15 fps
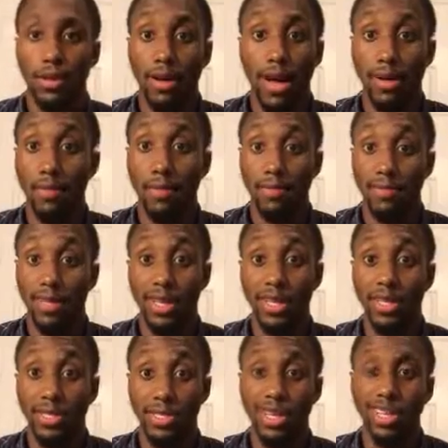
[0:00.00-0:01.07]
I'm
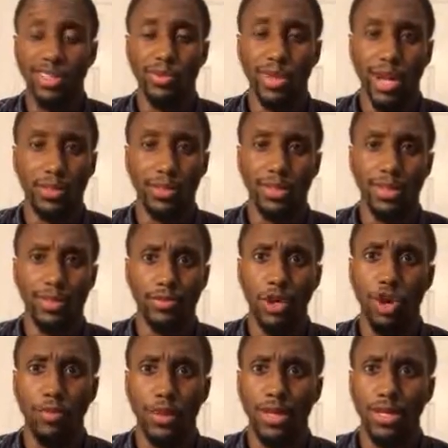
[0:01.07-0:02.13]
again disgusted with everything they've
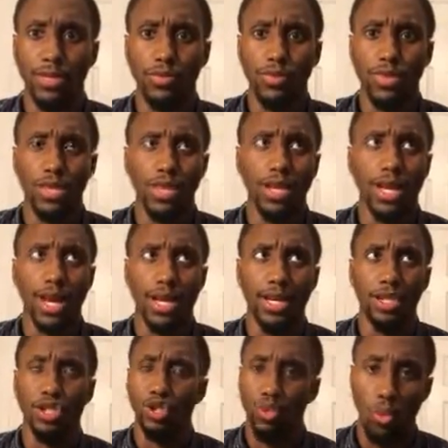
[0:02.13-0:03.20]
told me because once again I could
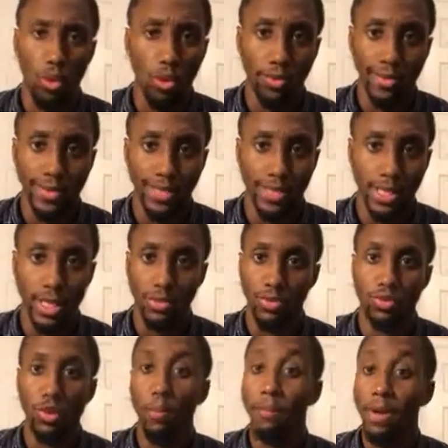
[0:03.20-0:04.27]
have sworn these cities were
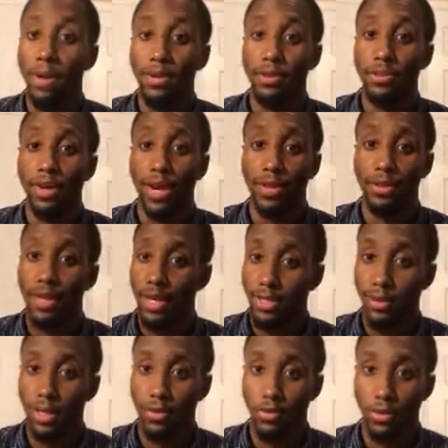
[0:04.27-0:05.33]
doing better than what I
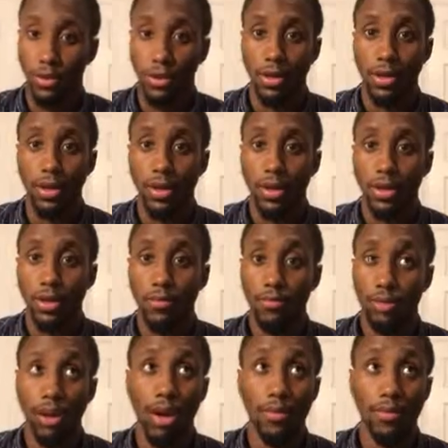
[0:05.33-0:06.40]
thought they were.
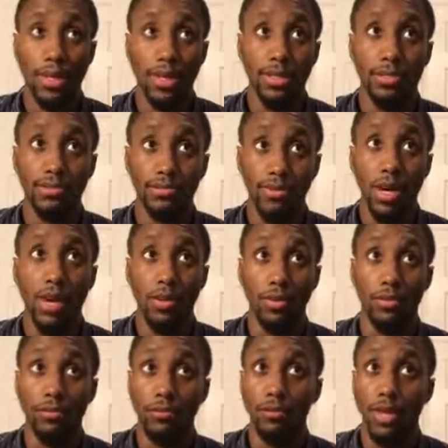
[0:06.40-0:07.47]
Problem is, no,
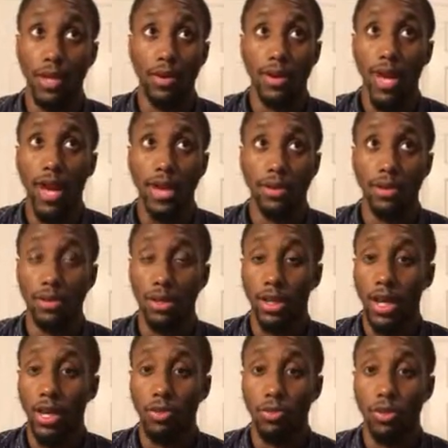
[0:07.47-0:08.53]
they're not. They're
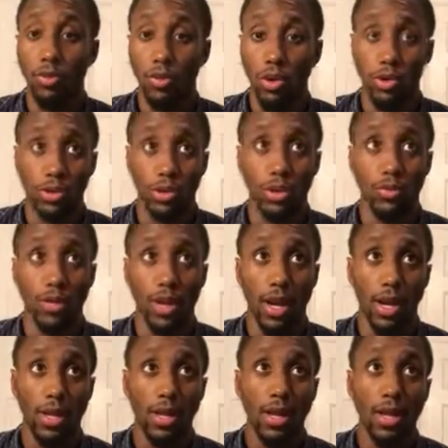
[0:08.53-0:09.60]
kind of doing worse than what
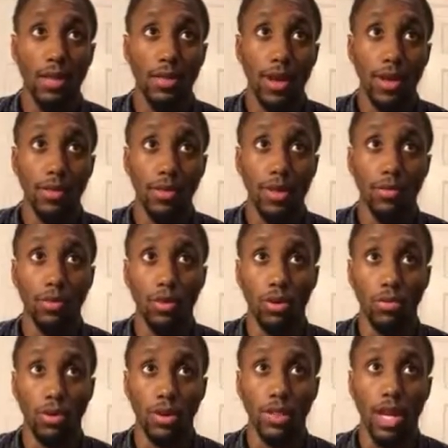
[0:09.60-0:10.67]
I thought they were.
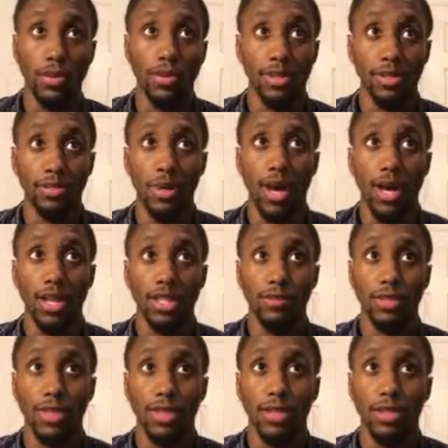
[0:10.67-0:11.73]
One of the top reasons why is
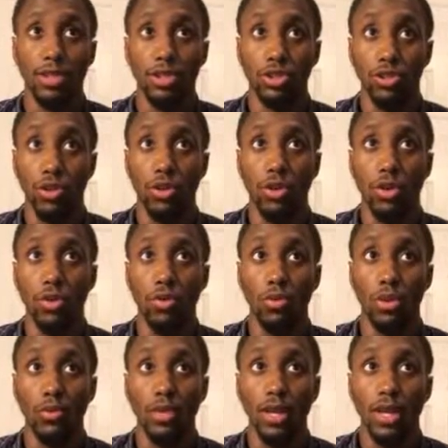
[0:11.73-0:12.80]
because the
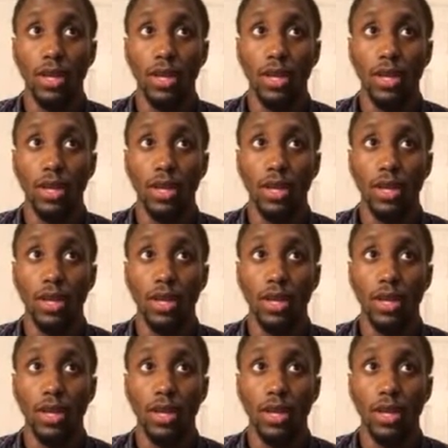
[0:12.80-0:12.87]
stronghold of